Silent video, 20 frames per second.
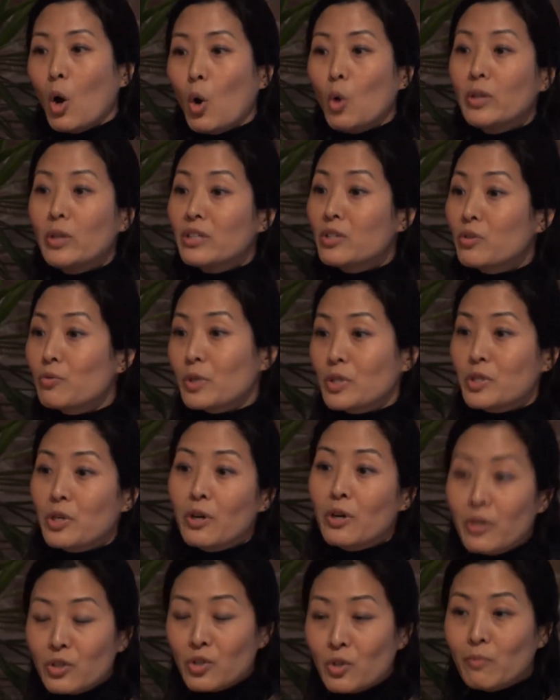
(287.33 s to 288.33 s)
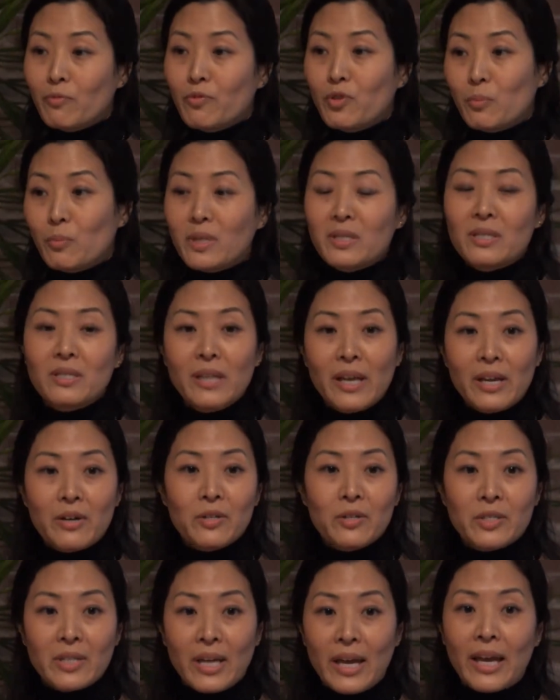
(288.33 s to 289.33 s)
only to return to him a few months
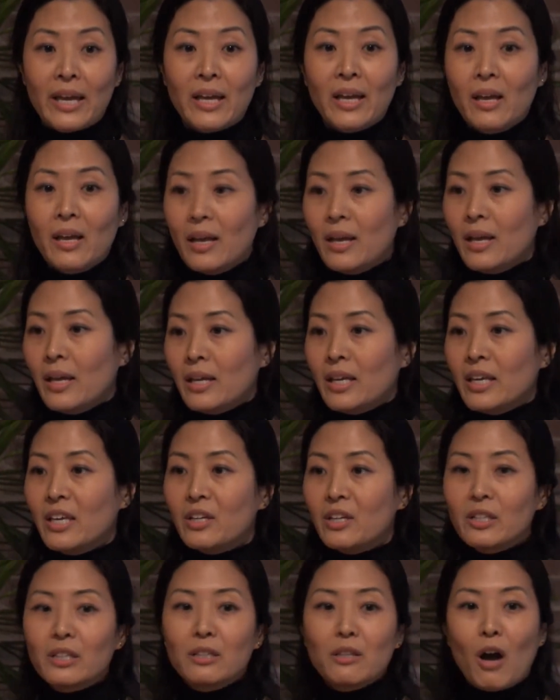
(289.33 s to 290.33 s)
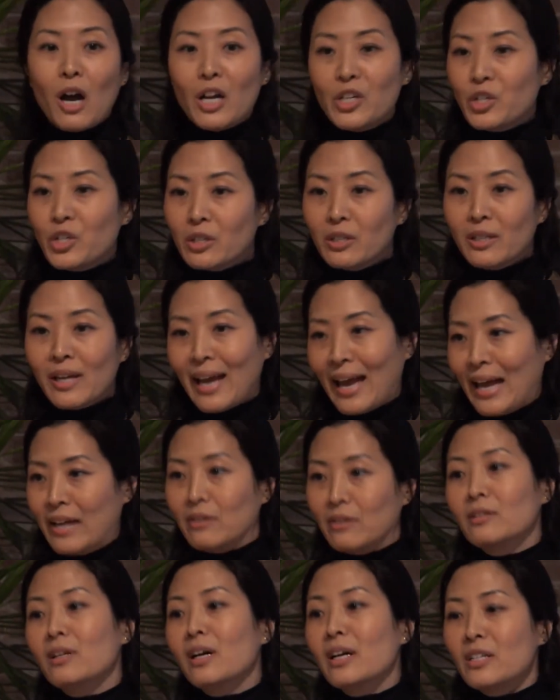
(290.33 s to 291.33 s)
later saying he could logically
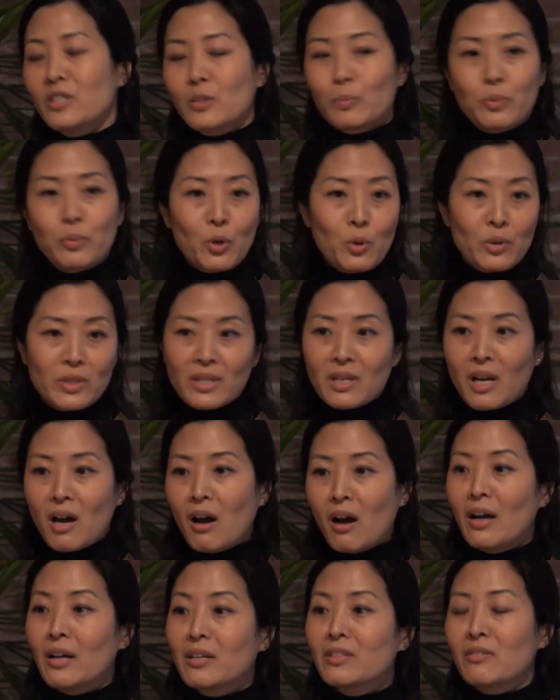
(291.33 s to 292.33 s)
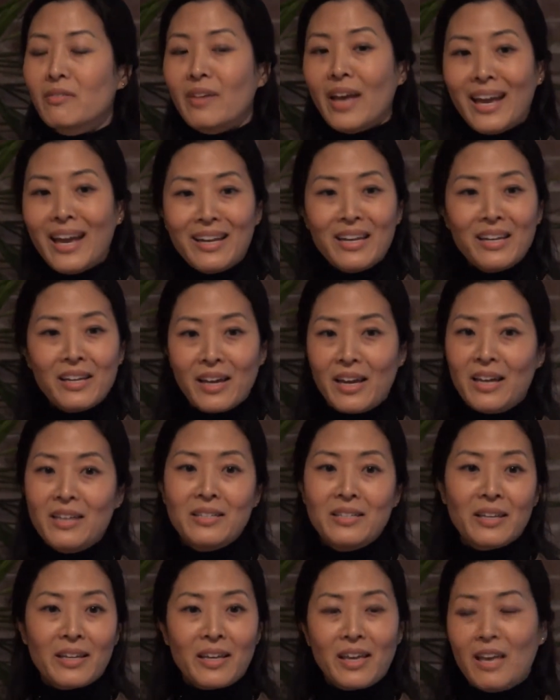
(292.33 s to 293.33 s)
analyze the pros and cons of any
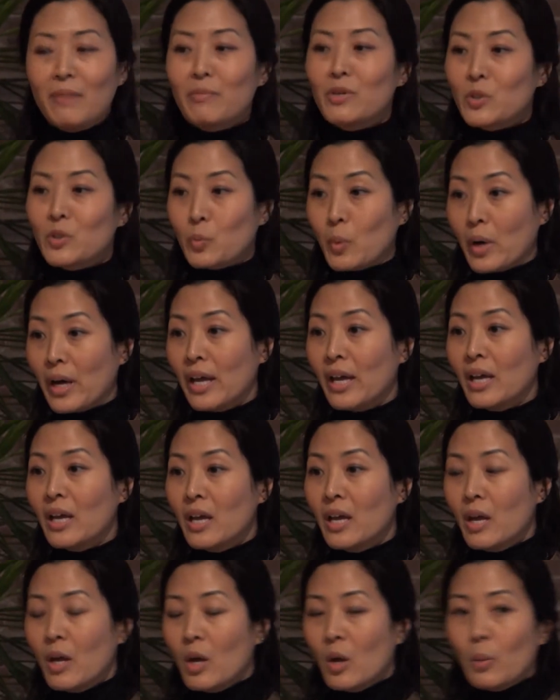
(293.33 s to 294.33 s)
case that came his way,